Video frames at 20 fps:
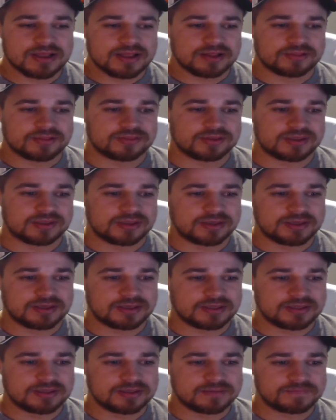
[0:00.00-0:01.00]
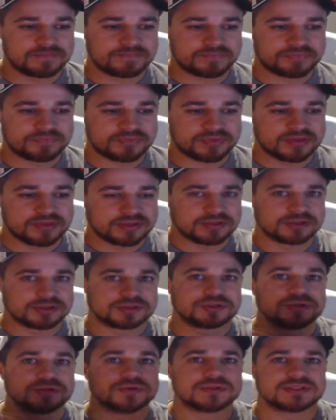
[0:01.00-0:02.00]
the the the
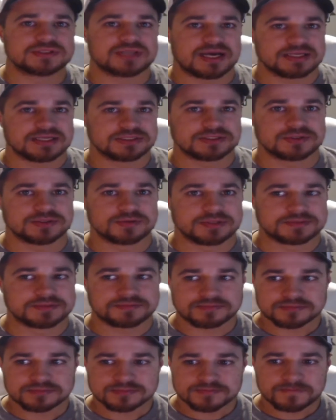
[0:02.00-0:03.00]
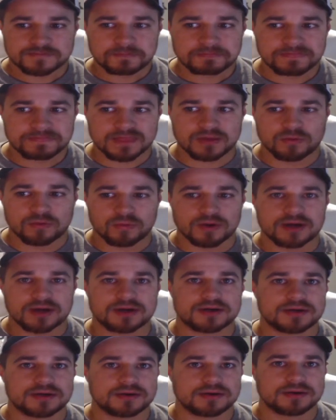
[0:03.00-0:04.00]
two sides to it
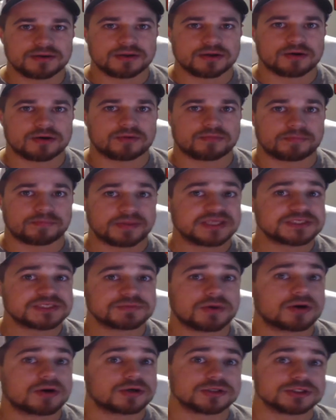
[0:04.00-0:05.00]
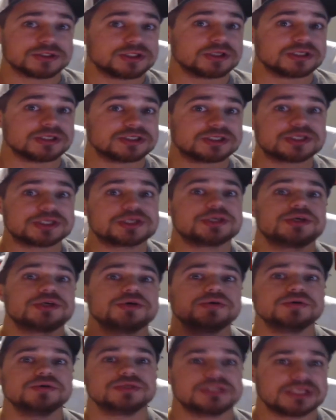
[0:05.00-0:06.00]
where, you know, baseball is, is
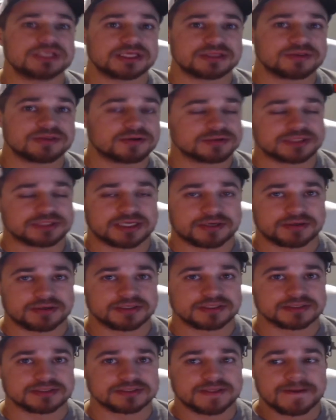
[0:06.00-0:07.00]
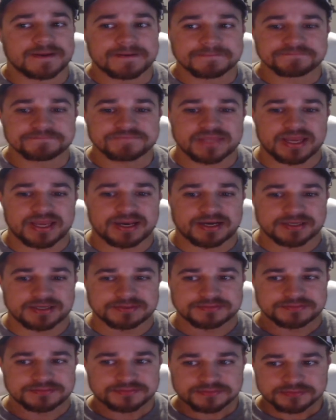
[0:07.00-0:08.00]
huge in those areas
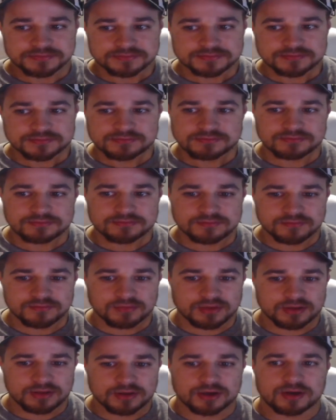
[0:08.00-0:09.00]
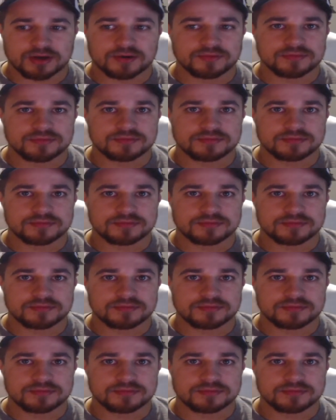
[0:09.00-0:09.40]
and you know